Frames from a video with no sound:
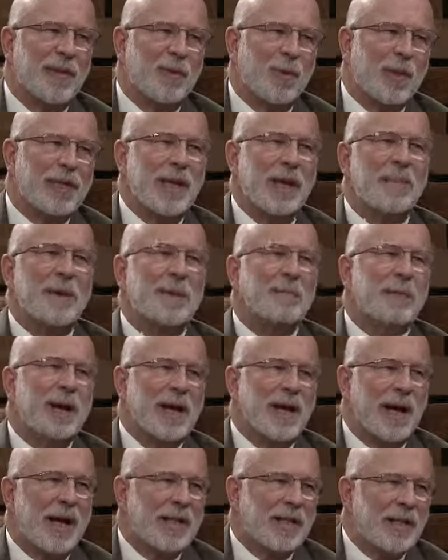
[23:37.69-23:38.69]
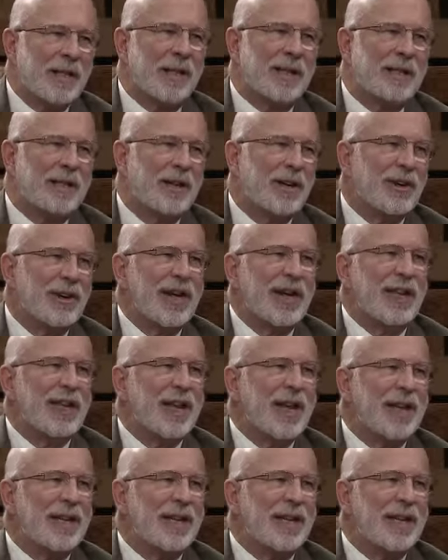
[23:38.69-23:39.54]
What they meant by non sectarian in the